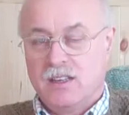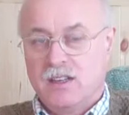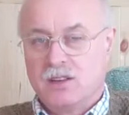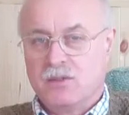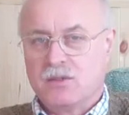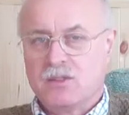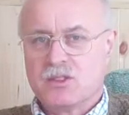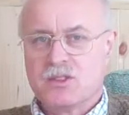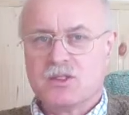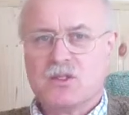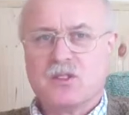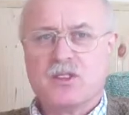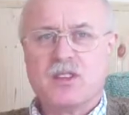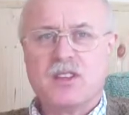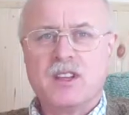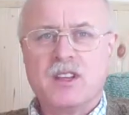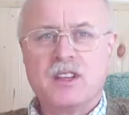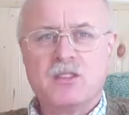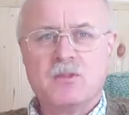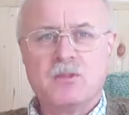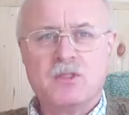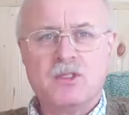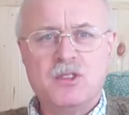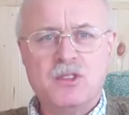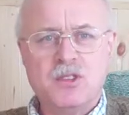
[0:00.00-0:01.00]
What sort of
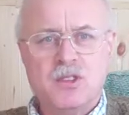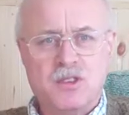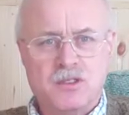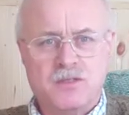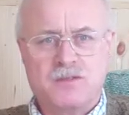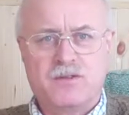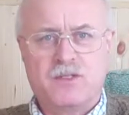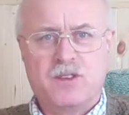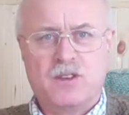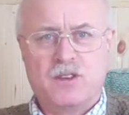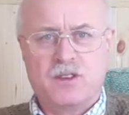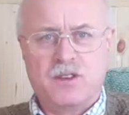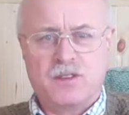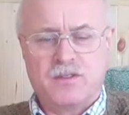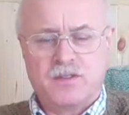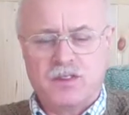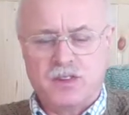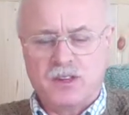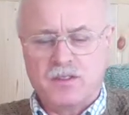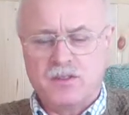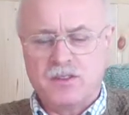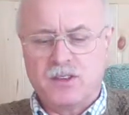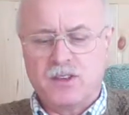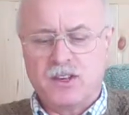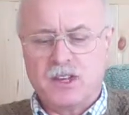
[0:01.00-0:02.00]
things would you look for
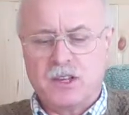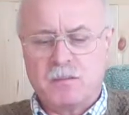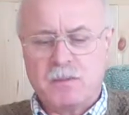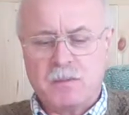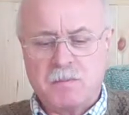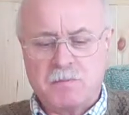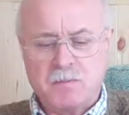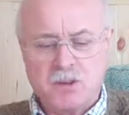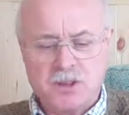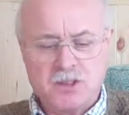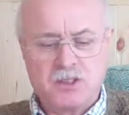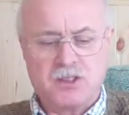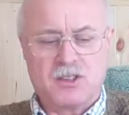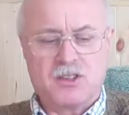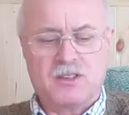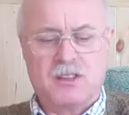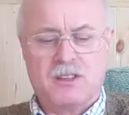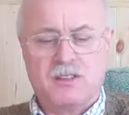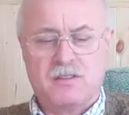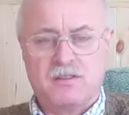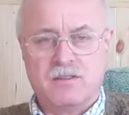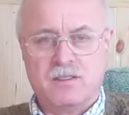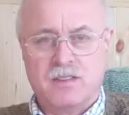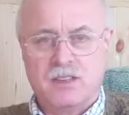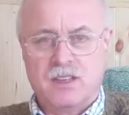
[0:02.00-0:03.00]
if you're going to be
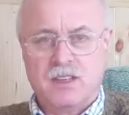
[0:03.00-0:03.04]
positive?